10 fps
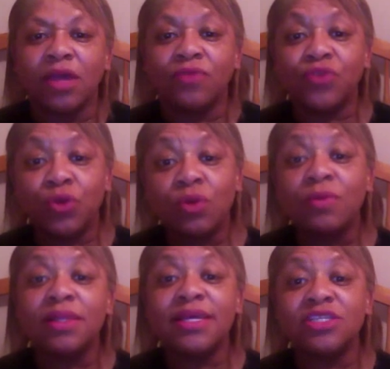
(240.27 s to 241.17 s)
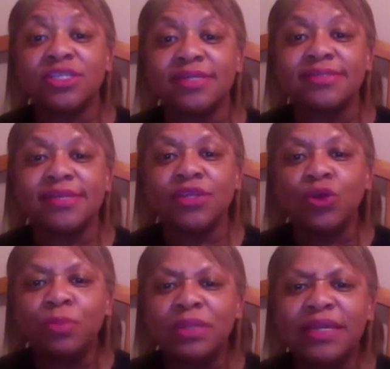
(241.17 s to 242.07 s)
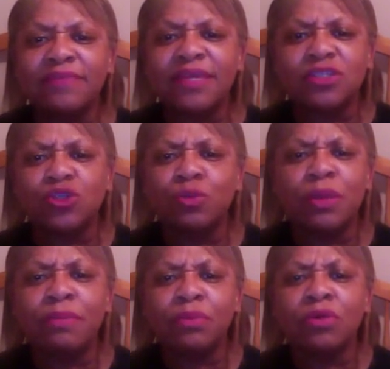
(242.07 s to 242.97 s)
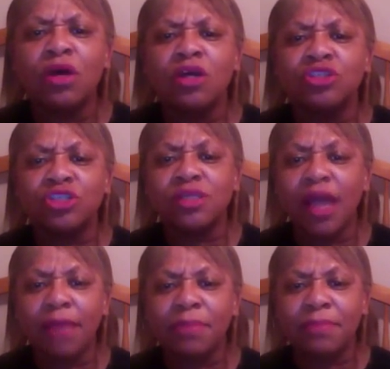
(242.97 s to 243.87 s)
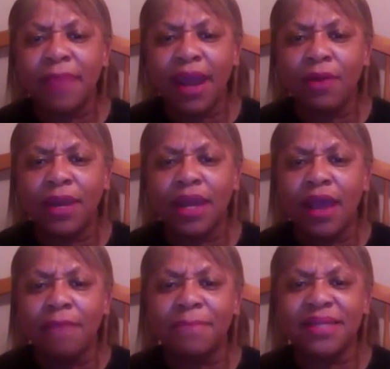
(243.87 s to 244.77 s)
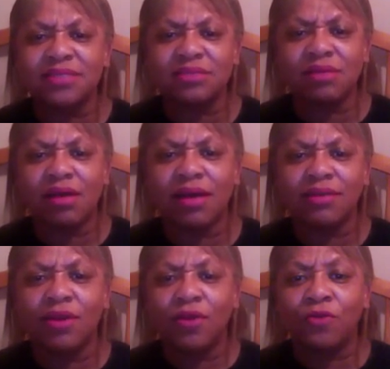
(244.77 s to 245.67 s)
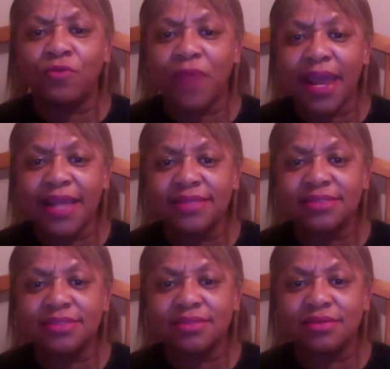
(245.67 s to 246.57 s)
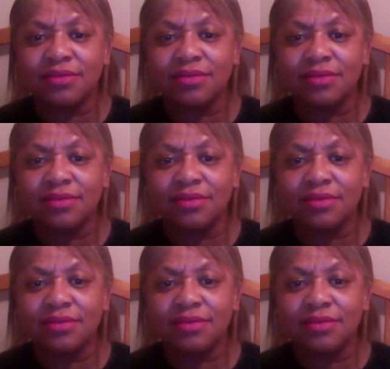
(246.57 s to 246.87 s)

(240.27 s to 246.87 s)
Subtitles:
if you're religious and you believe that two people should not be married based on race,